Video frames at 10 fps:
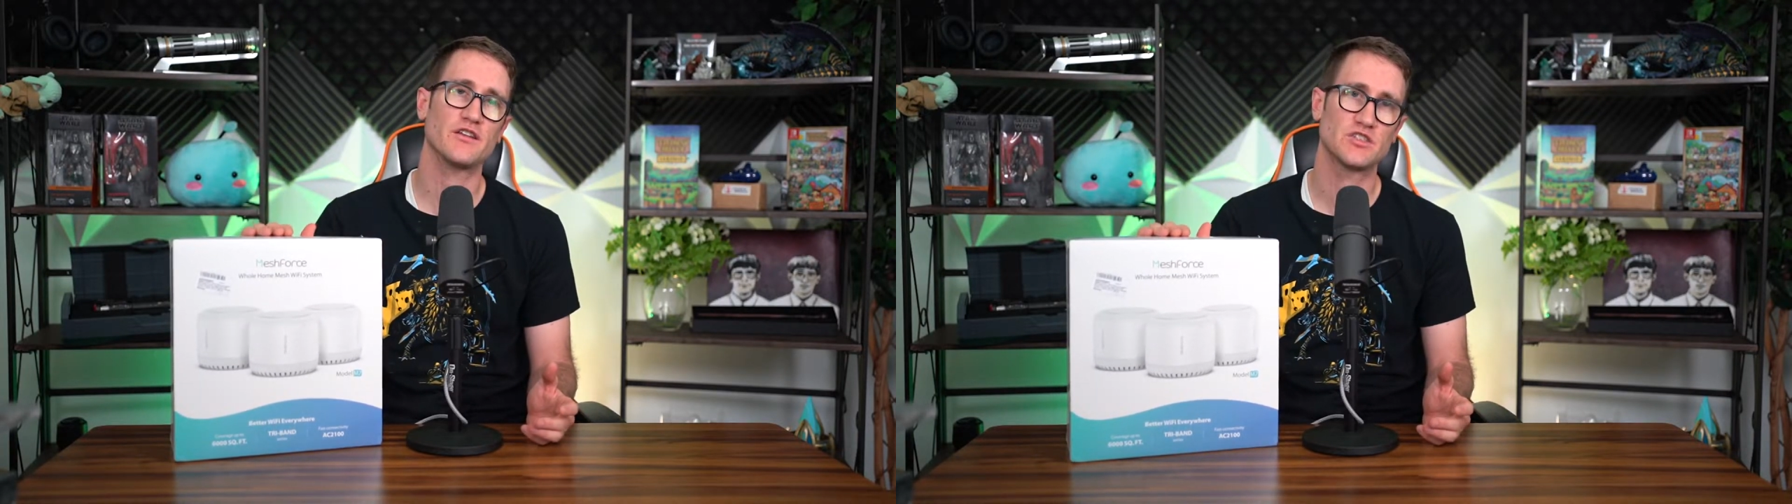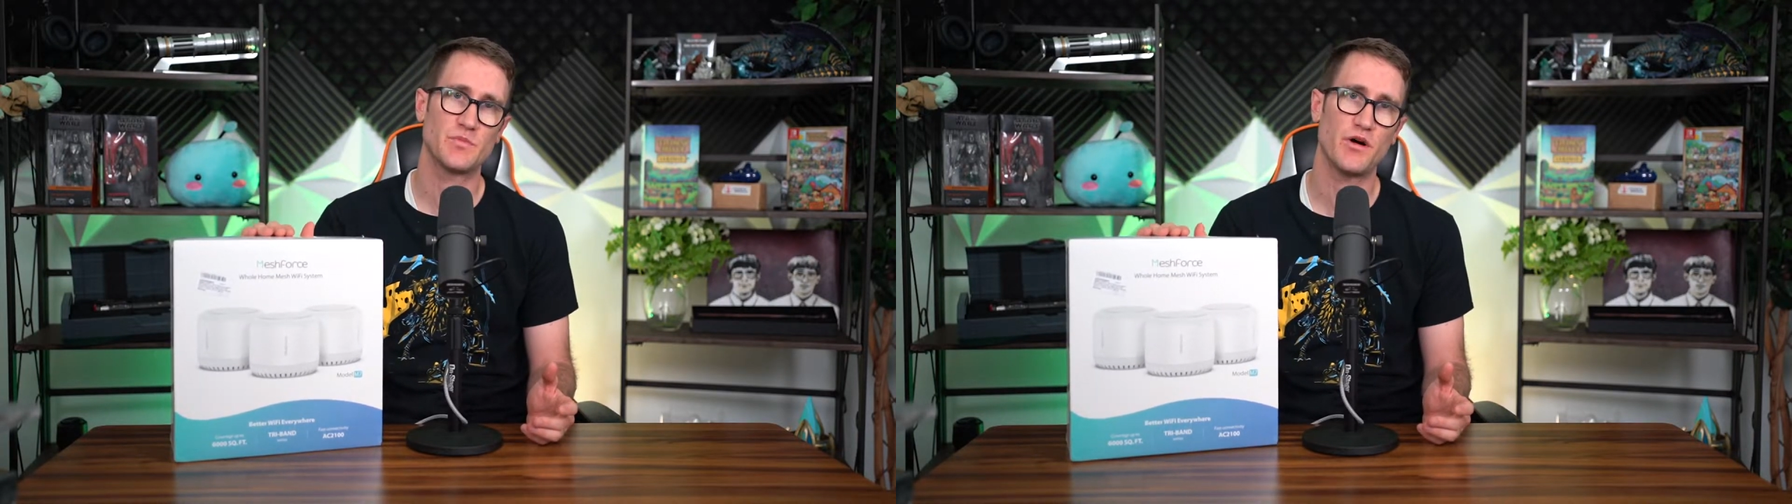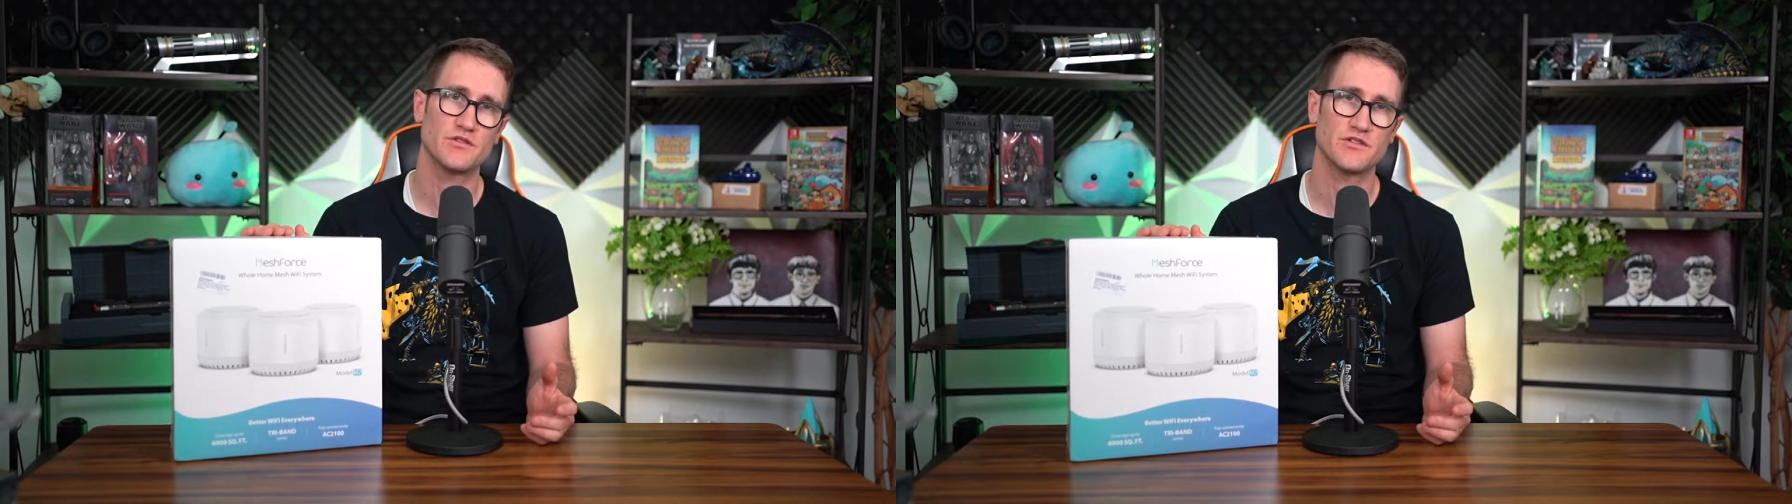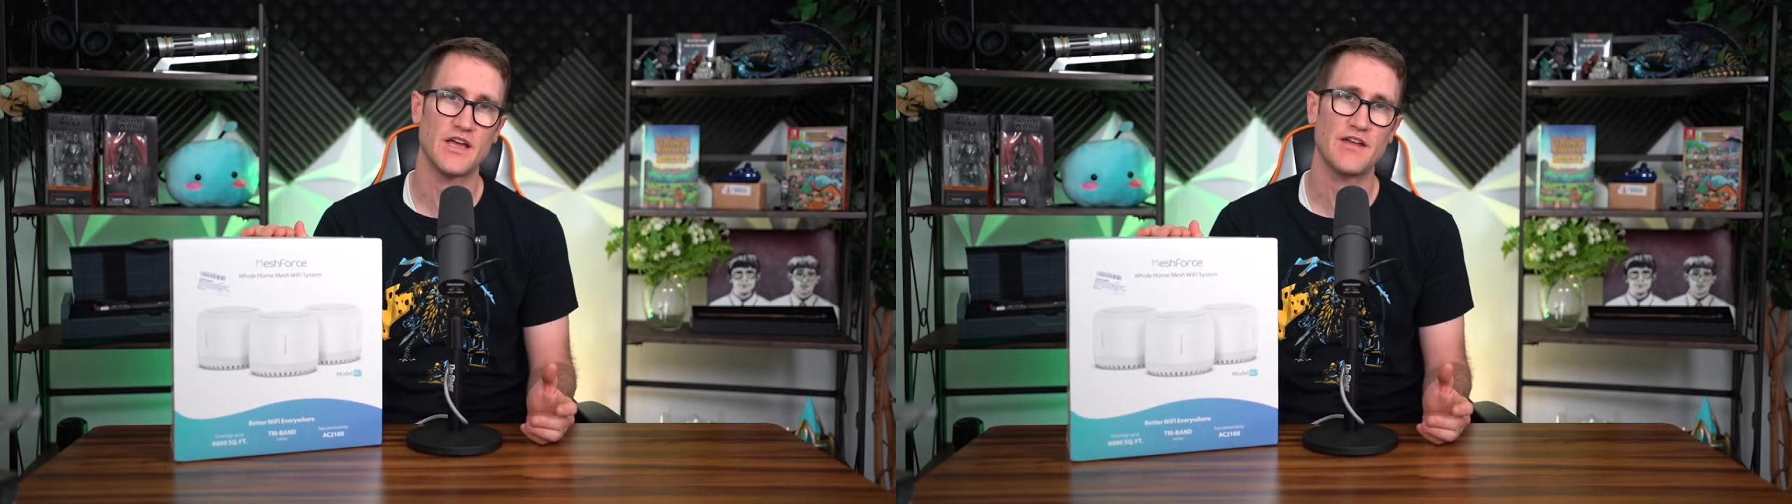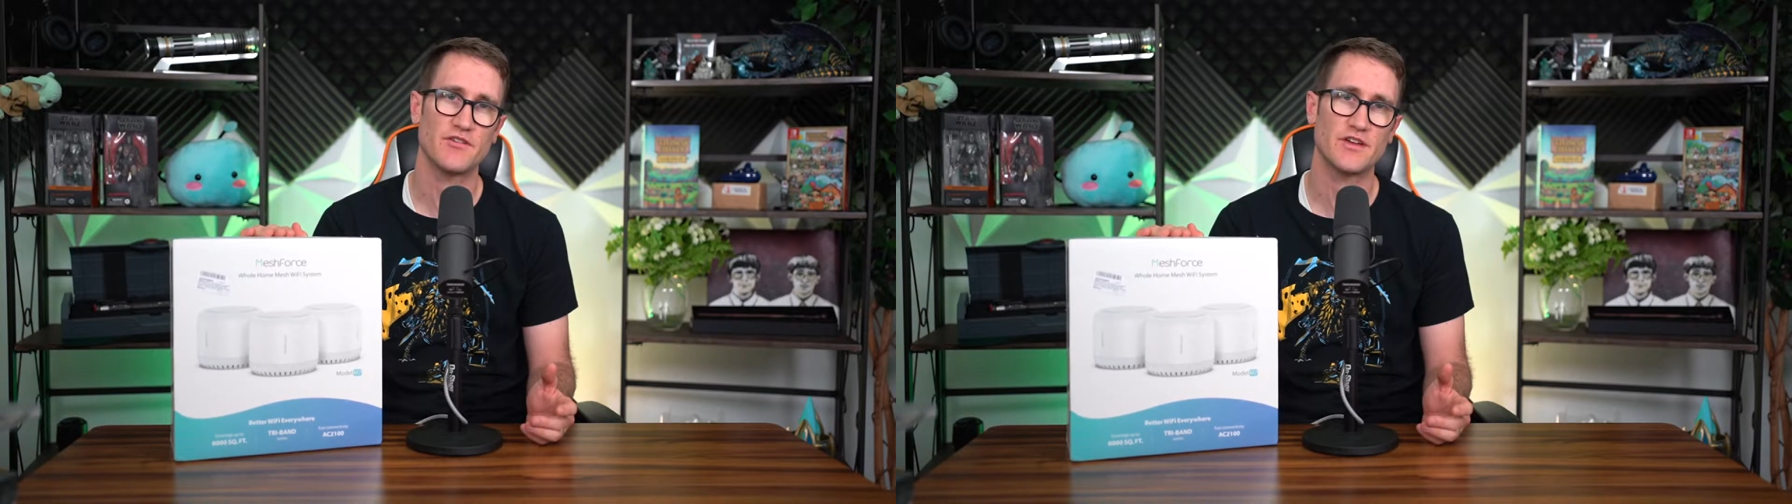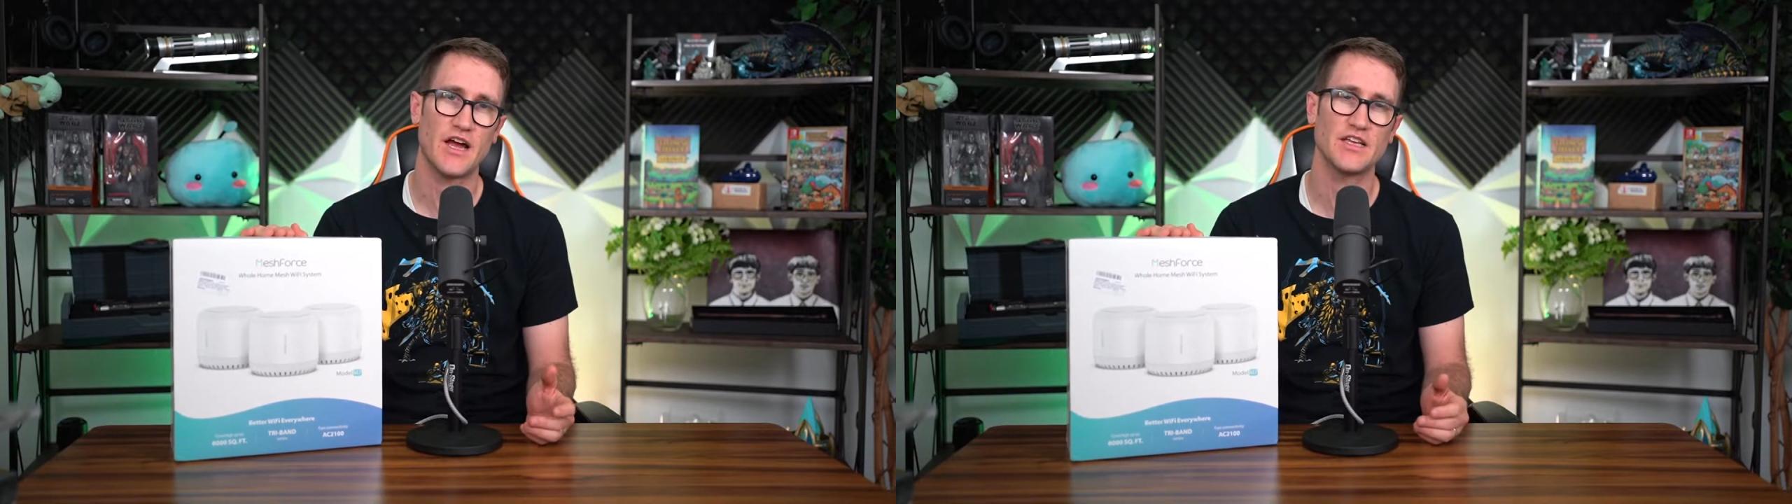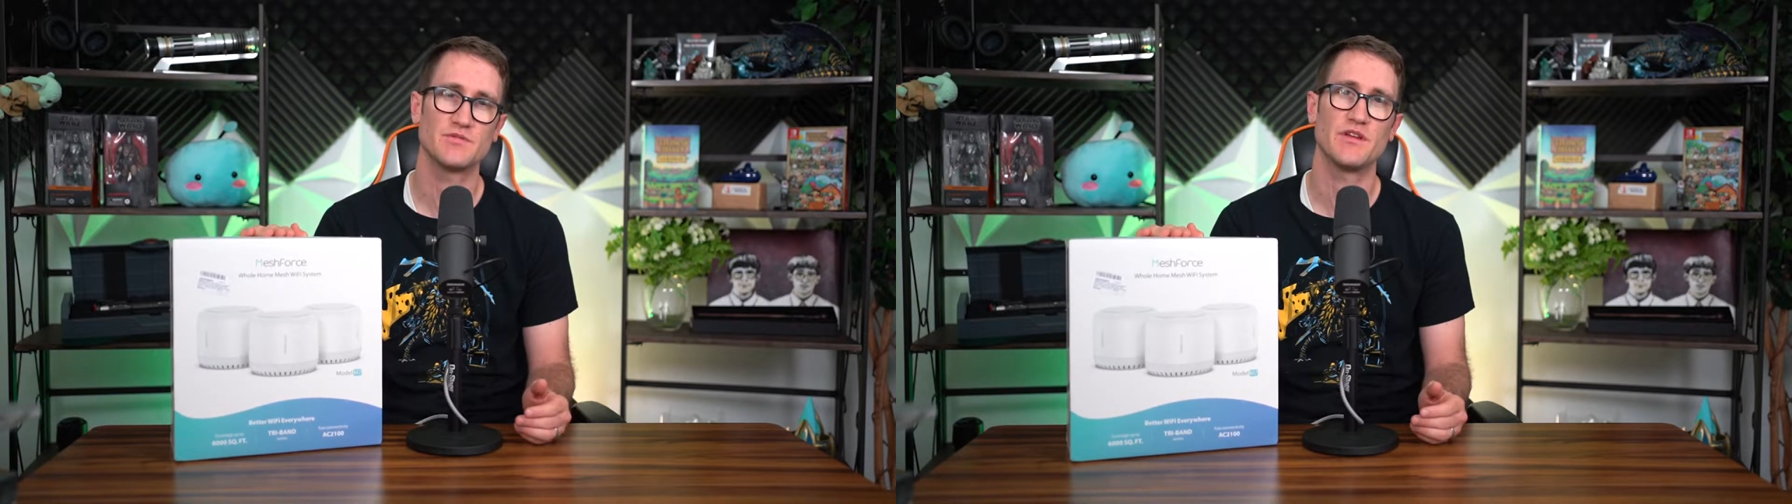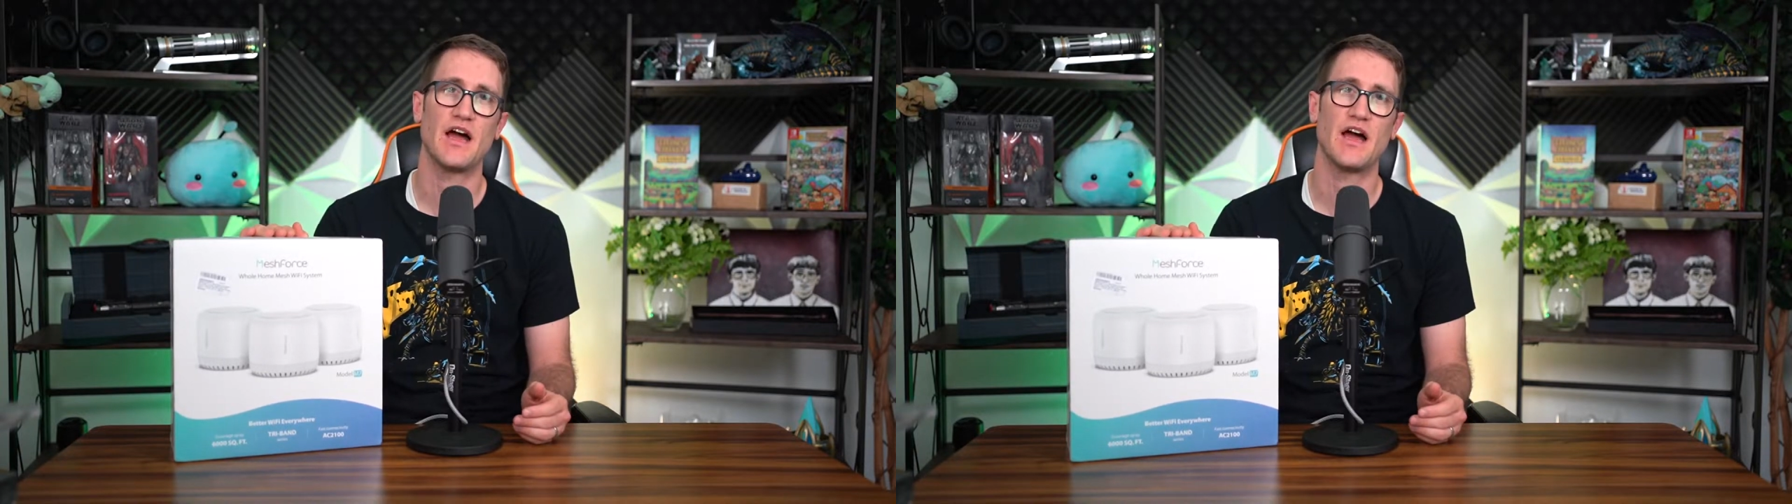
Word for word: a sponsored advertisement.